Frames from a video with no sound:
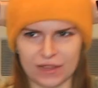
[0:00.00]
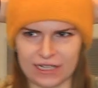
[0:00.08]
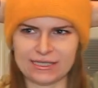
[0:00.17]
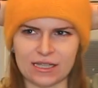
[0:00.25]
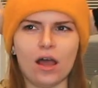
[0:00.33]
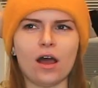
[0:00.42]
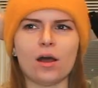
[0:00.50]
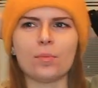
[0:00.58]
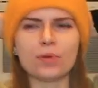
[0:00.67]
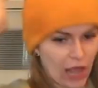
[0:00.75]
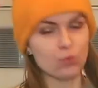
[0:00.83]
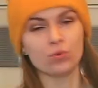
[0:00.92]
this
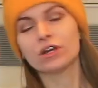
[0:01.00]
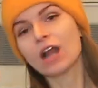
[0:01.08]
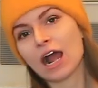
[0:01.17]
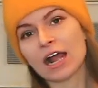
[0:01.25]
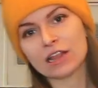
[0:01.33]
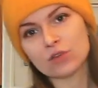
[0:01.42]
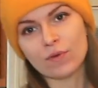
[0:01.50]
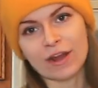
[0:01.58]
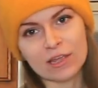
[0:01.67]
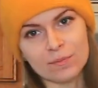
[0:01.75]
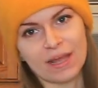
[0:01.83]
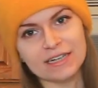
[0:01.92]
up, I would highly
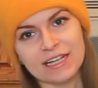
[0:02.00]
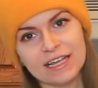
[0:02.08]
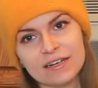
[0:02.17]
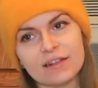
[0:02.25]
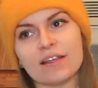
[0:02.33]
recommend it.